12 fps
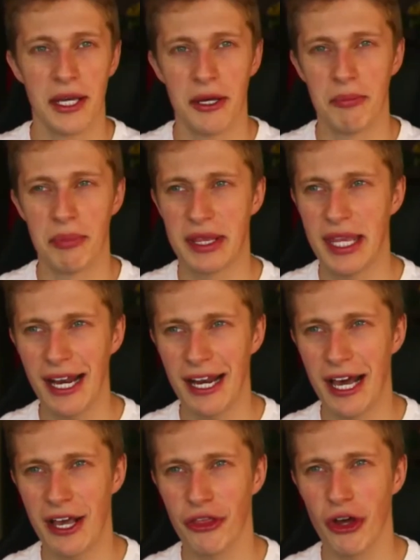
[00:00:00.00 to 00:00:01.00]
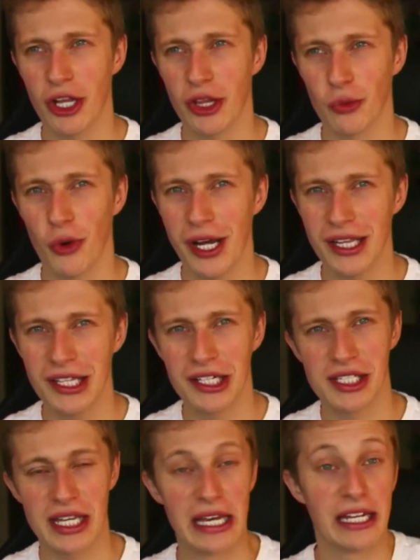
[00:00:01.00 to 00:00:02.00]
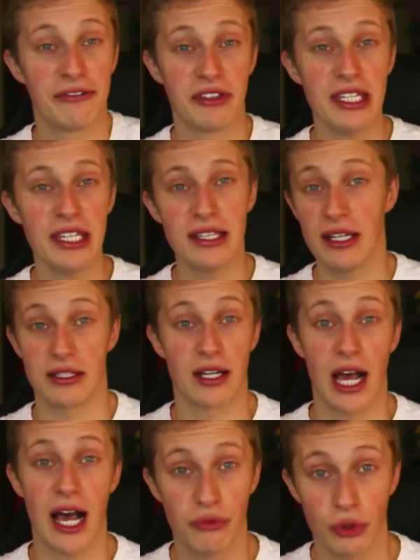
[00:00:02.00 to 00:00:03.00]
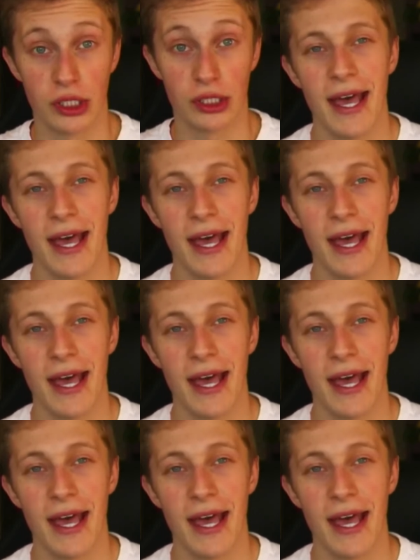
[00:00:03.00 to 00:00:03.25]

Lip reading: But then I thought, why does NFT doesn't have one?